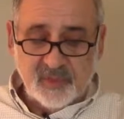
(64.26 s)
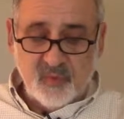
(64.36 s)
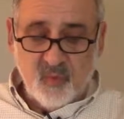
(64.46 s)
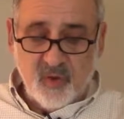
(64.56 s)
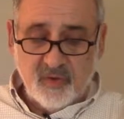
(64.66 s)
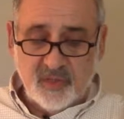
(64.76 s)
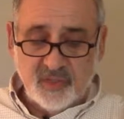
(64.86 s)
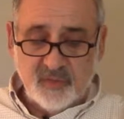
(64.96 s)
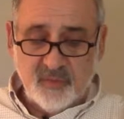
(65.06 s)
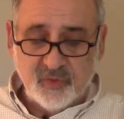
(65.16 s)
in water
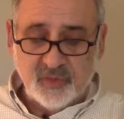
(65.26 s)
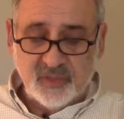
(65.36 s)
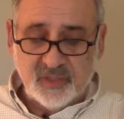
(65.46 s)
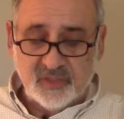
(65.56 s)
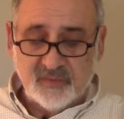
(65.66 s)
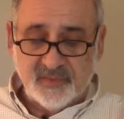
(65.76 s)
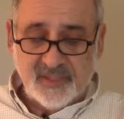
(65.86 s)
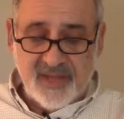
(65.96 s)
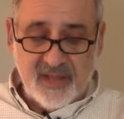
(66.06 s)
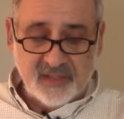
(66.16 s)
distribution
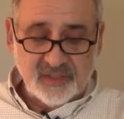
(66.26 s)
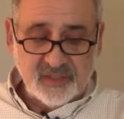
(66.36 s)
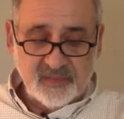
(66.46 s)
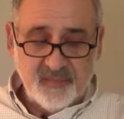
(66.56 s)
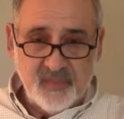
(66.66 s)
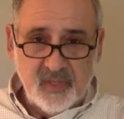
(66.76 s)
systems analysis.